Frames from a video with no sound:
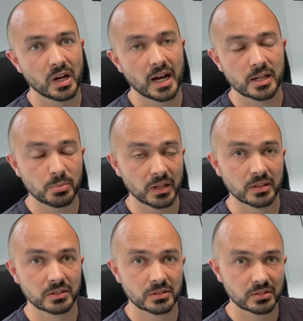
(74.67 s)

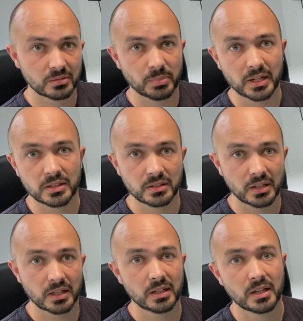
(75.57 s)
acapellas back in the
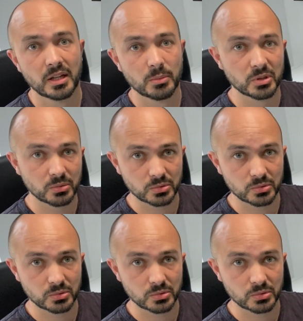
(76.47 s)
day, but it